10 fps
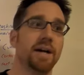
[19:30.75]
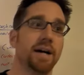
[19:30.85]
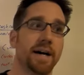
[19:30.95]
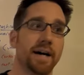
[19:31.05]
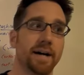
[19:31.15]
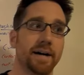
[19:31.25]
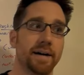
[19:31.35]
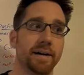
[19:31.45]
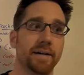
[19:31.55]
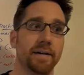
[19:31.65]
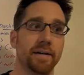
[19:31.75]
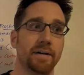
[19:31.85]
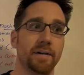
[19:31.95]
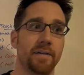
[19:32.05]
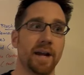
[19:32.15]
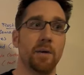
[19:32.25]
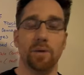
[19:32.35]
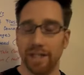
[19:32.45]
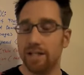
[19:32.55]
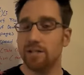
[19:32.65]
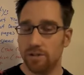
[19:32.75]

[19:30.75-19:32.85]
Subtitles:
that I will link